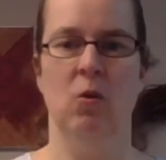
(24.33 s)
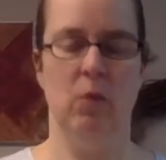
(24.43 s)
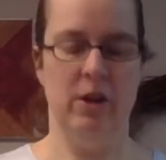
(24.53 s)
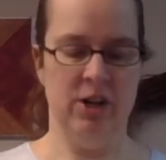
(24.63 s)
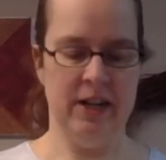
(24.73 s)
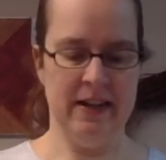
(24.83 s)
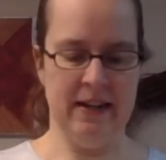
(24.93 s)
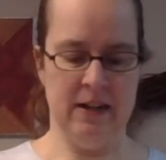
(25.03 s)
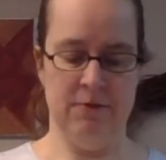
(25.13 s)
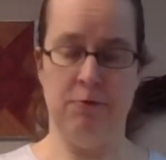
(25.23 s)
What you're going to
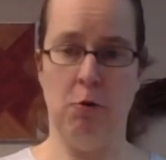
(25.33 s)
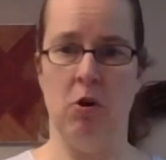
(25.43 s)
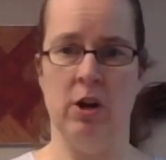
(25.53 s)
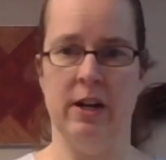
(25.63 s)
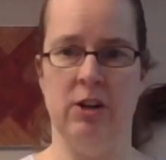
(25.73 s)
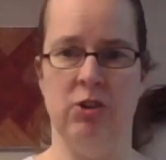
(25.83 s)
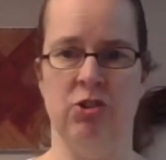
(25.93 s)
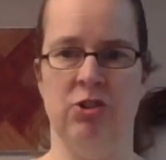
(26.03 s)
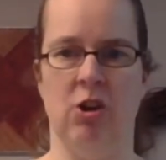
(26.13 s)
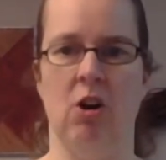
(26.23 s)
need for each
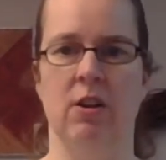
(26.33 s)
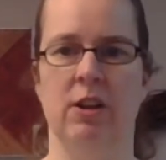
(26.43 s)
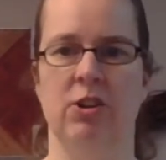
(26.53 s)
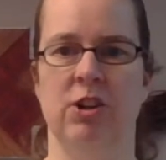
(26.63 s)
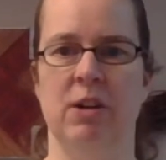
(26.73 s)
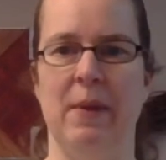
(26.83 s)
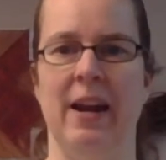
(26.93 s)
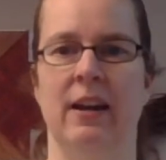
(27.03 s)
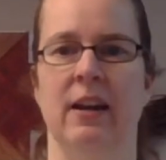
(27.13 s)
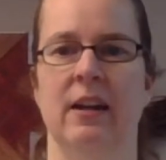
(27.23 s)
star that you're going to
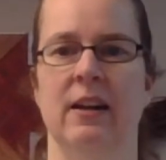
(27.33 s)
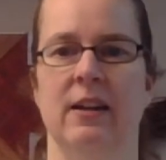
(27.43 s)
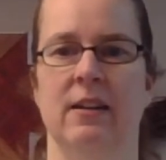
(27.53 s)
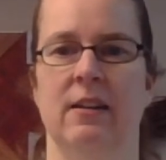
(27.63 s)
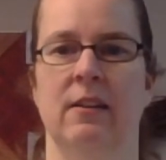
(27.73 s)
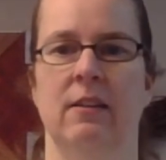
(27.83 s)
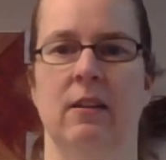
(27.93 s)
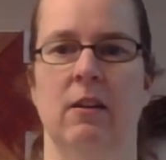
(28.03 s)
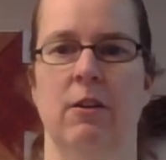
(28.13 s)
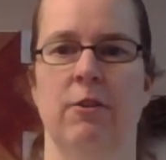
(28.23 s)
make
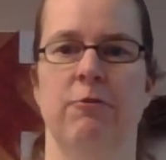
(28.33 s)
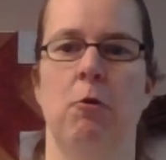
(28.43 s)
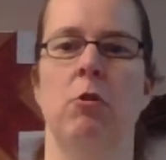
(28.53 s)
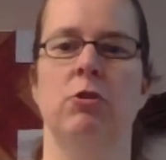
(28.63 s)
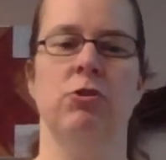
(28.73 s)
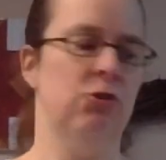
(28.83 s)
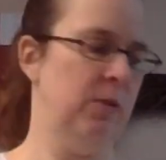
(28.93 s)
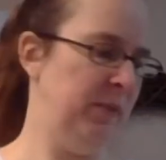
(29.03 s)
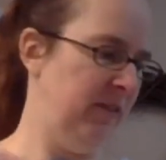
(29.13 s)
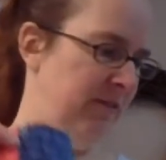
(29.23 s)
is four
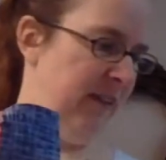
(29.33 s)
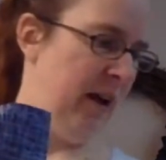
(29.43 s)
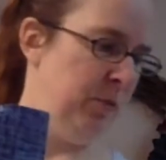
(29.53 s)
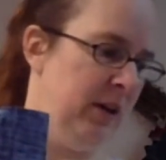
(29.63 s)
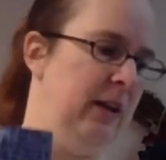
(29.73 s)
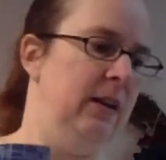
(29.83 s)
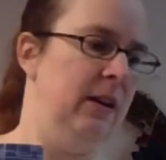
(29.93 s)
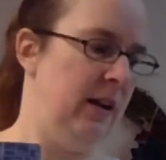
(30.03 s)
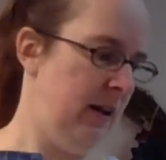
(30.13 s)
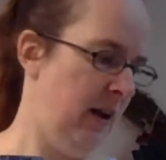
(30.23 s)
strips of fabric
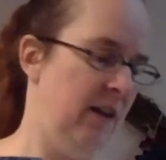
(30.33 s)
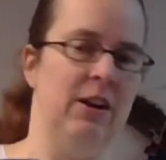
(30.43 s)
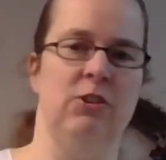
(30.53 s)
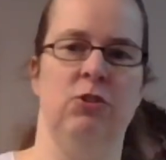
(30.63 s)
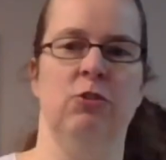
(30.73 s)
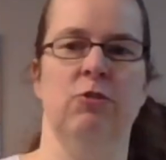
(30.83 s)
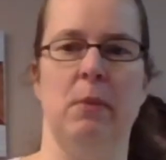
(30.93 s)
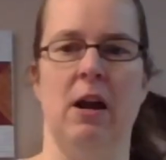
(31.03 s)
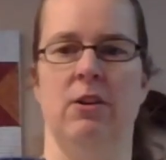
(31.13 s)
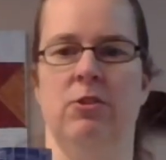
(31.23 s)
and I've got two of
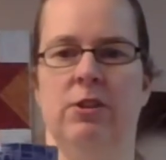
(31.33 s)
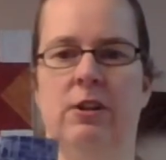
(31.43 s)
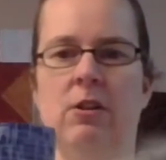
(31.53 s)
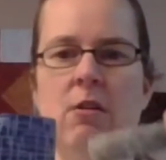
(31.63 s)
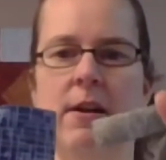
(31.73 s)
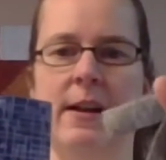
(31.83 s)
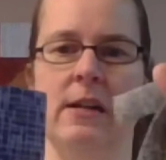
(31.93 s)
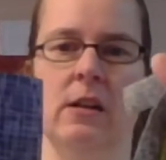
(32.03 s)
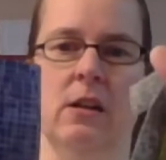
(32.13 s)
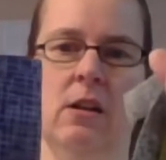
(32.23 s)
them ironed here already.